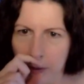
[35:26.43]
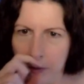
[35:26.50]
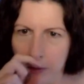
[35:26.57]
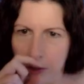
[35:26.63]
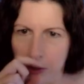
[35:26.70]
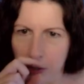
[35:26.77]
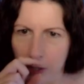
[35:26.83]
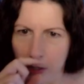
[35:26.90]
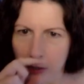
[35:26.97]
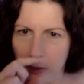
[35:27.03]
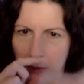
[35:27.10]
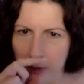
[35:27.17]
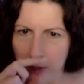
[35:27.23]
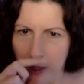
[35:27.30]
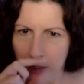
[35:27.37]
Discharge of
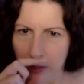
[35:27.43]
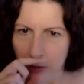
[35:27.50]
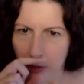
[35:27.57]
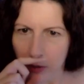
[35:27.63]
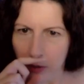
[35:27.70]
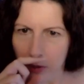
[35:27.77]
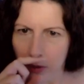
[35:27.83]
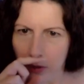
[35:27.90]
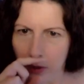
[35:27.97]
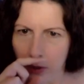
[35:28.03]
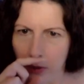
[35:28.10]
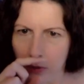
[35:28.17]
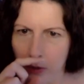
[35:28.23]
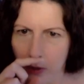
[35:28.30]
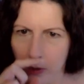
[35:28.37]
the second toe. The
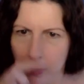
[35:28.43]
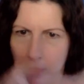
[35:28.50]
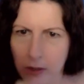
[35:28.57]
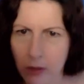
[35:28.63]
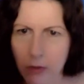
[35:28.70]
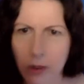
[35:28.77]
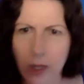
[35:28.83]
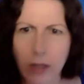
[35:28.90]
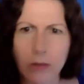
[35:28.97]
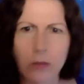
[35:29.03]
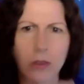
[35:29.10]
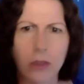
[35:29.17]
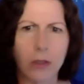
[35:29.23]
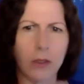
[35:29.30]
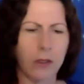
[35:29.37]
third toe is the ground.
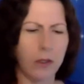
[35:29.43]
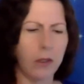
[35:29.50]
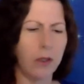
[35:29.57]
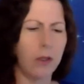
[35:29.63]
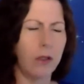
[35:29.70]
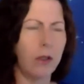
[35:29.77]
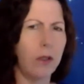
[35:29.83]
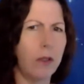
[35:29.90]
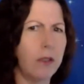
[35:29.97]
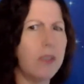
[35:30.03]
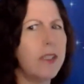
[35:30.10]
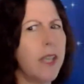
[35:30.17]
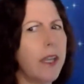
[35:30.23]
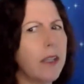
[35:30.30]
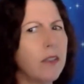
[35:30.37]
The
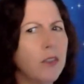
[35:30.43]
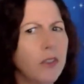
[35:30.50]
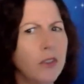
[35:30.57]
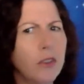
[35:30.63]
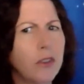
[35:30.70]
second,